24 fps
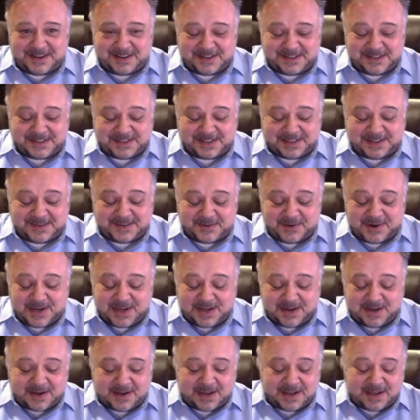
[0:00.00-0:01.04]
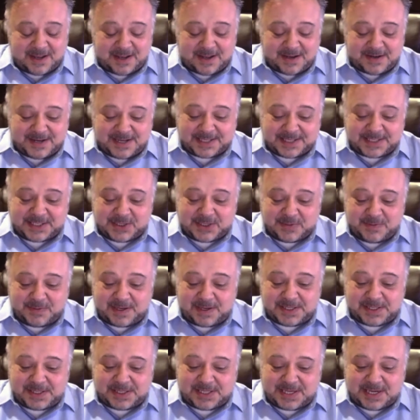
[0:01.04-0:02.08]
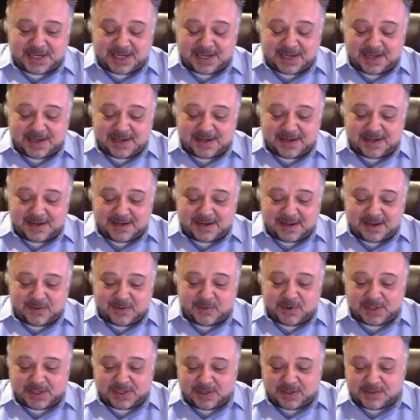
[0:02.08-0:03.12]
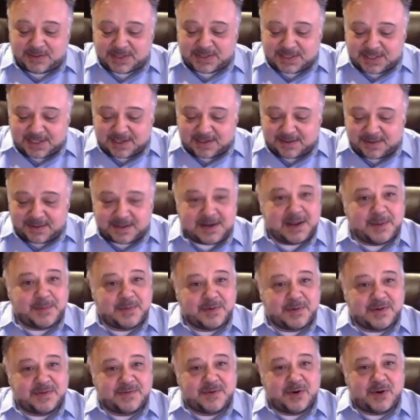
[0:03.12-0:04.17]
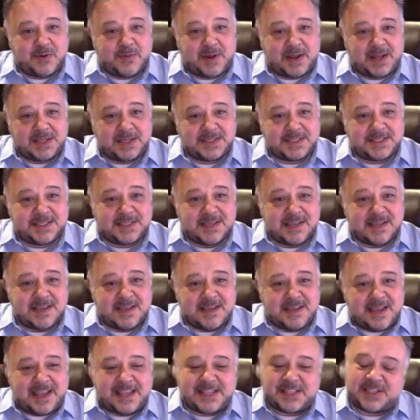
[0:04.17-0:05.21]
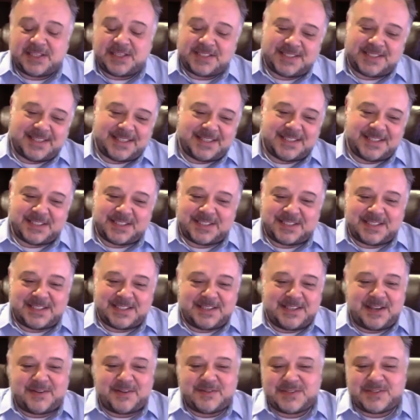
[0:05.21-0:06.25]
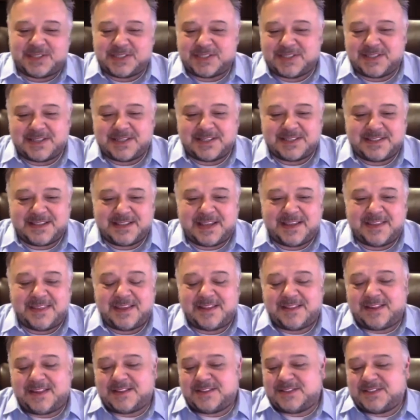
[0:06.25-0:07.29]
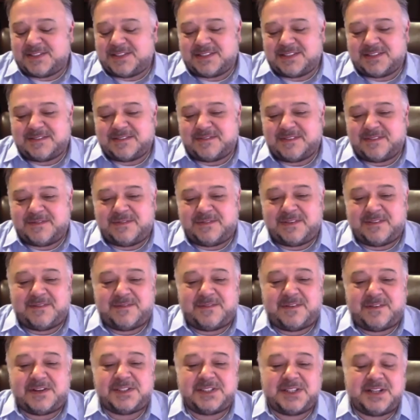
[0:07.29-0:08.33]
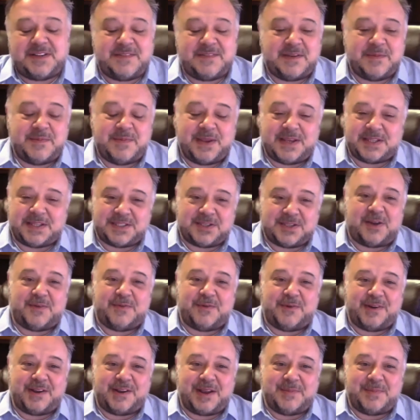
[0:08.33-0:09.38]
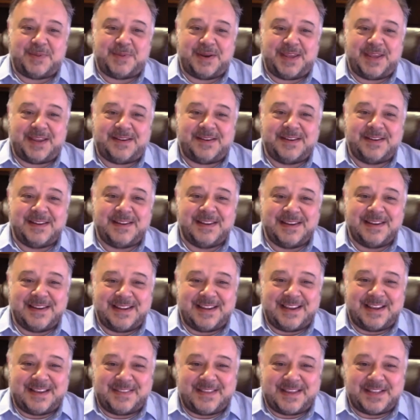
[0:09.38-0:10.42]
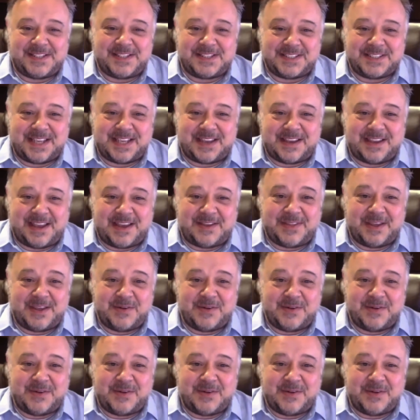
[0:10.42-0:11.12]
delivery, not so much in reducing the number of robots. I think that's just a function of them being a software company, and that's just how they